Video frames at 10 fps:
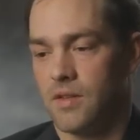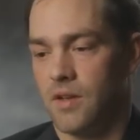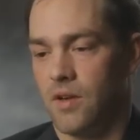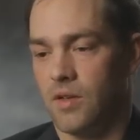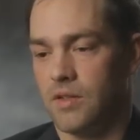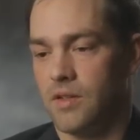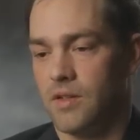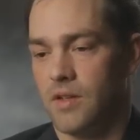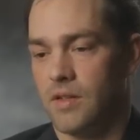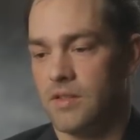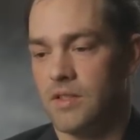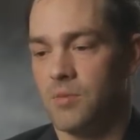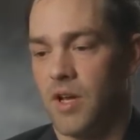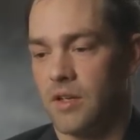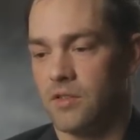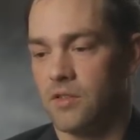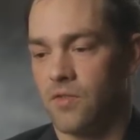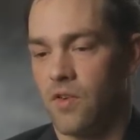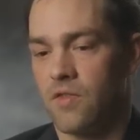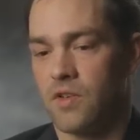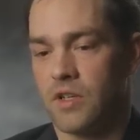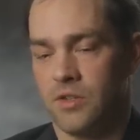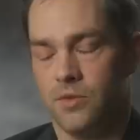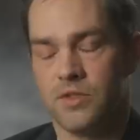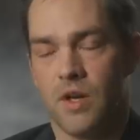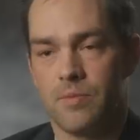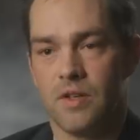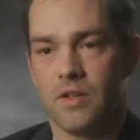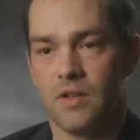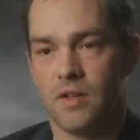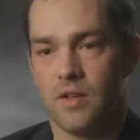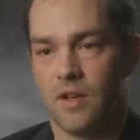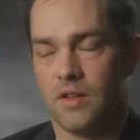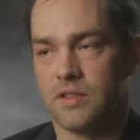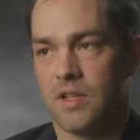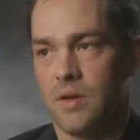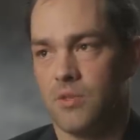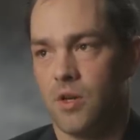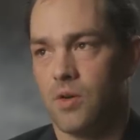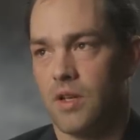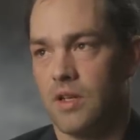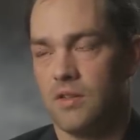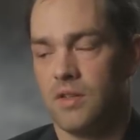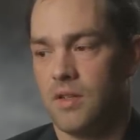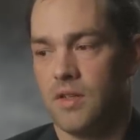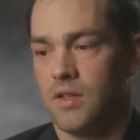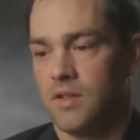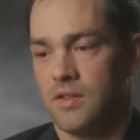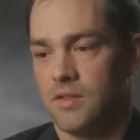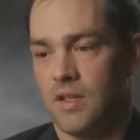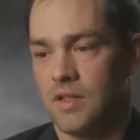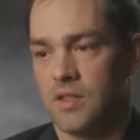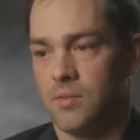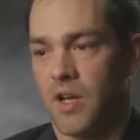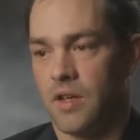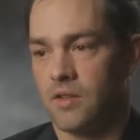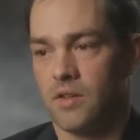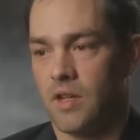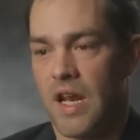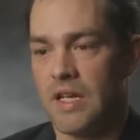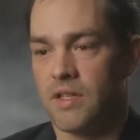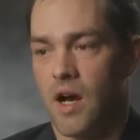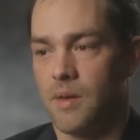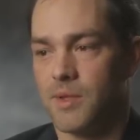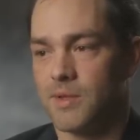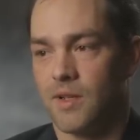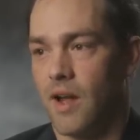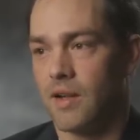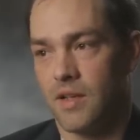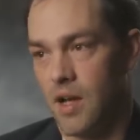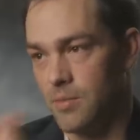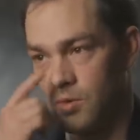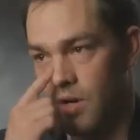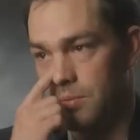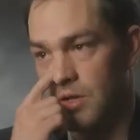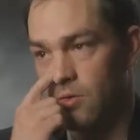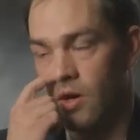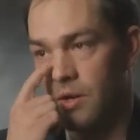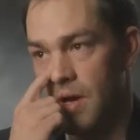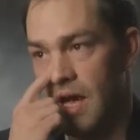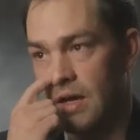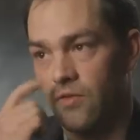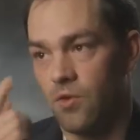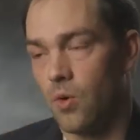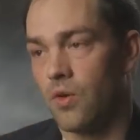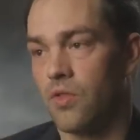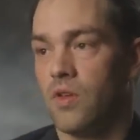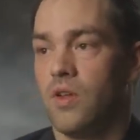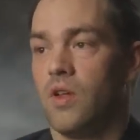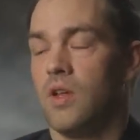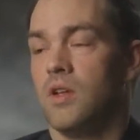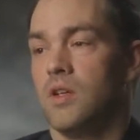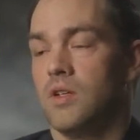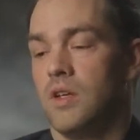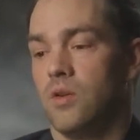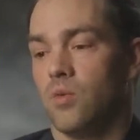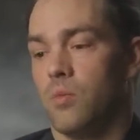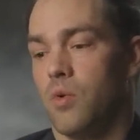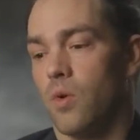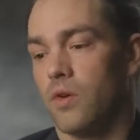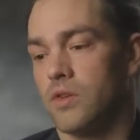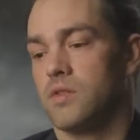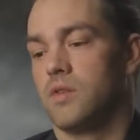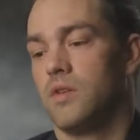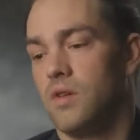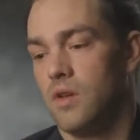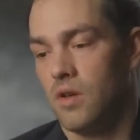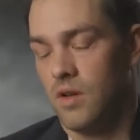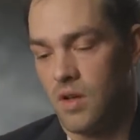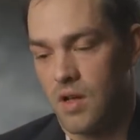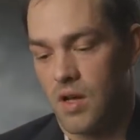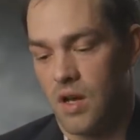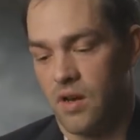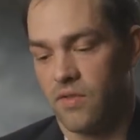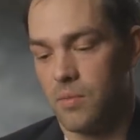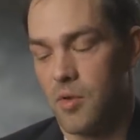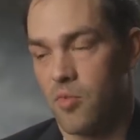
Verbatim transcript: you know, it seemed like it took forever to do something. On the same token, it didn't seem like it took any time, because a lot of times when I'd be running back and forth, getting reports from the